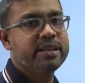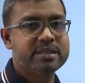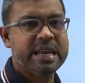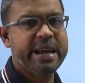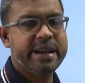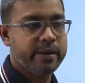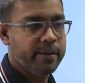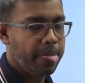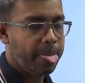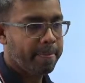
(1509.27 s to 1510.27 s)
standard.
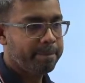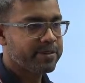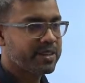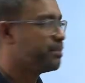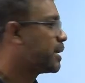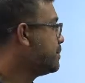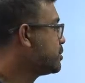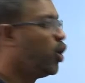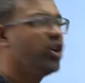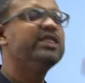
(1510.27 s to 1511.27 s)
Sometimes
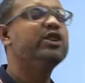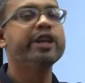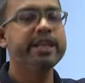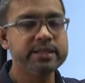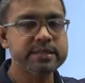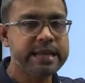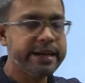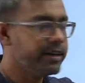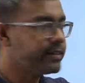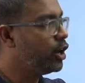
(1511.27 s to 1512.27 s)
all the auditing
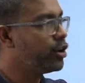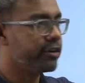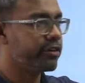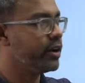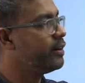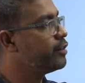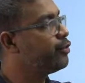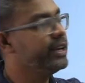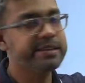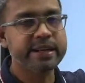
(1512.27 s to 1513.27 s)
standards are not relevant for
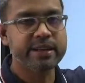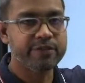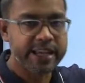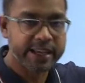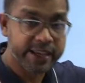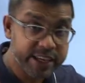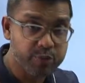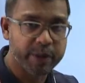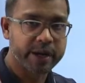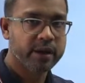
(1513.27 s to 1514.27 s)
each and every
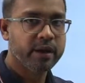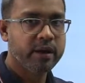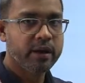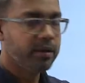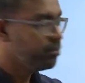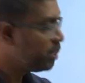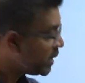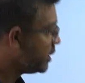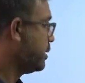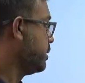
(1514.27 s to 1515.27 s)
engagement, but
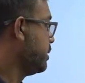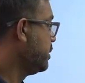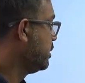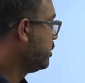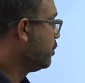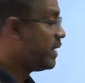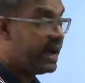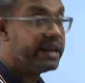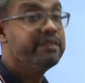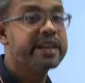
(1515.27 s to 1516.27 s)

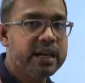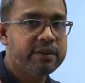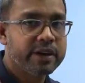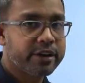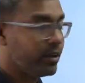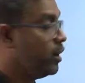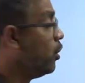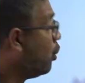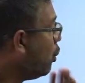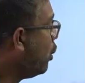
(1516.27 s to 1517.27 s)
wherever relevant,
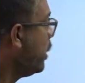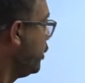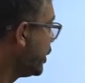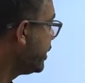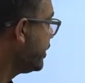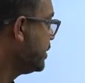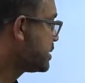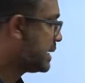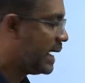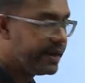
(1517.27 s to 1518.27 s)
all the auditing
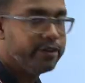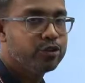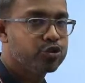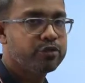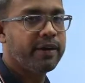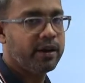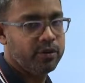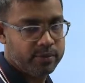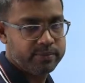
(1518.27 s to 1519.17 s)
standard you should follow